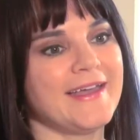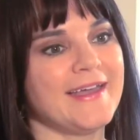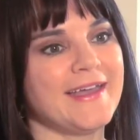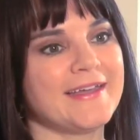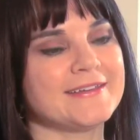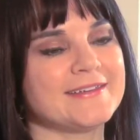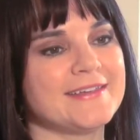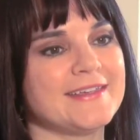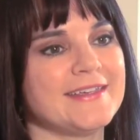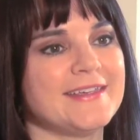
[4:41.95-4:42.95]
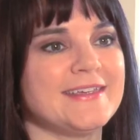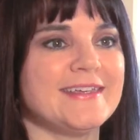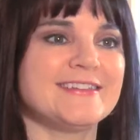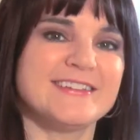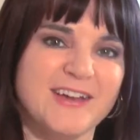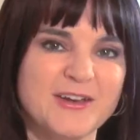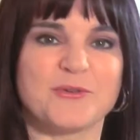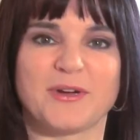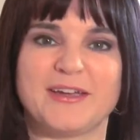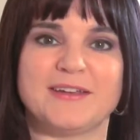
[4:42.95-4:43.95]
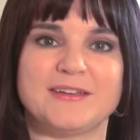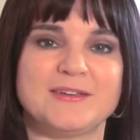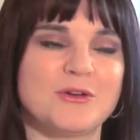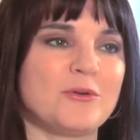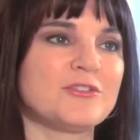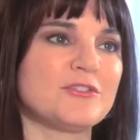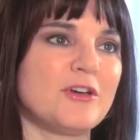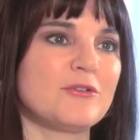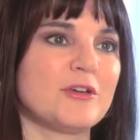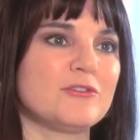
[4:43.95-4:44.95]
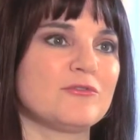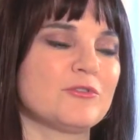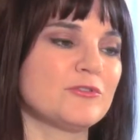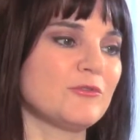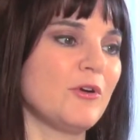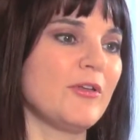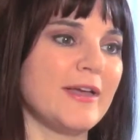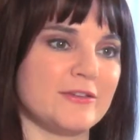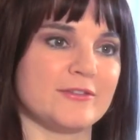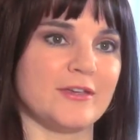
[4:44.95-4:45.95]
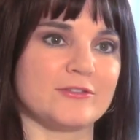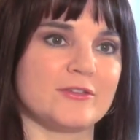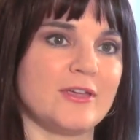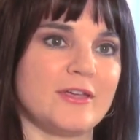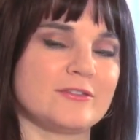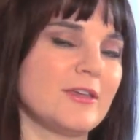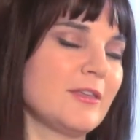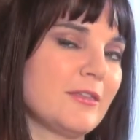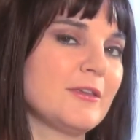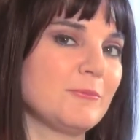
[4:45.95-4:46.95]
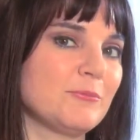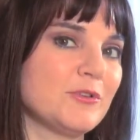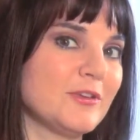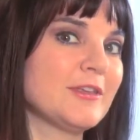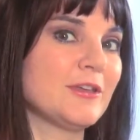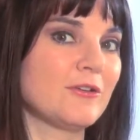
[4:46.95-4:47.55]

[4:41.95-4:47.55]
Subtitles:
And it's not great. You know, it's not great, first of all, excess, as I think particularly in